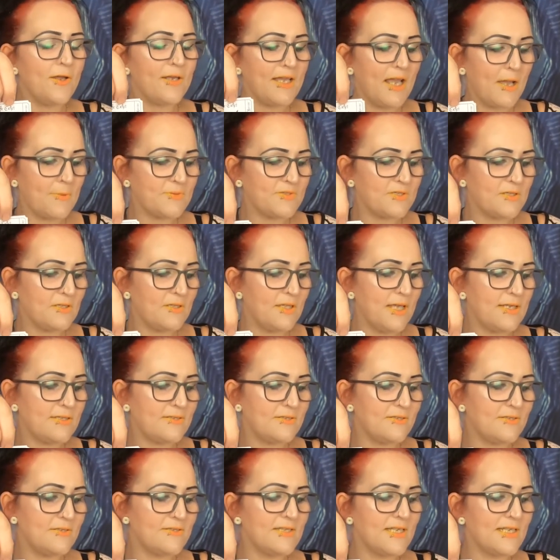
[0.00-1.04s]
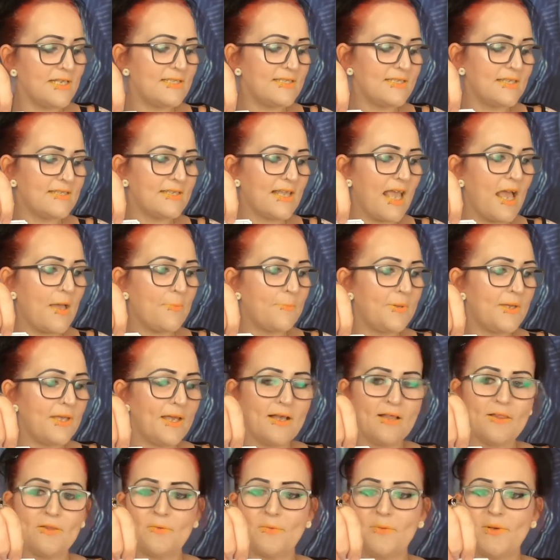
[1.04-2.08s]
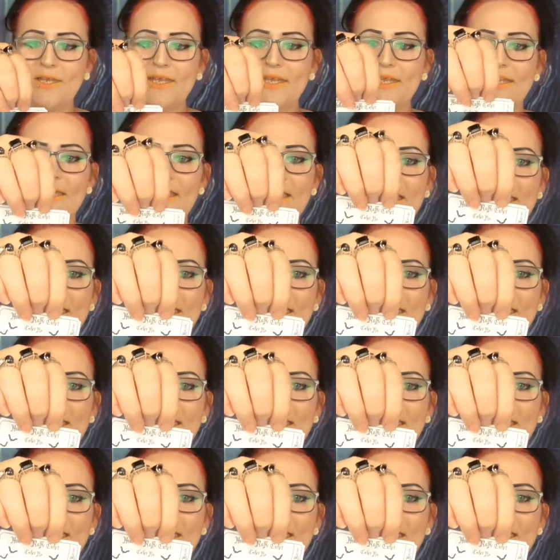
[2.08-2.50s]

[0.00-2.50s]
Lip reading: capital letters, and it says Happy Halloween.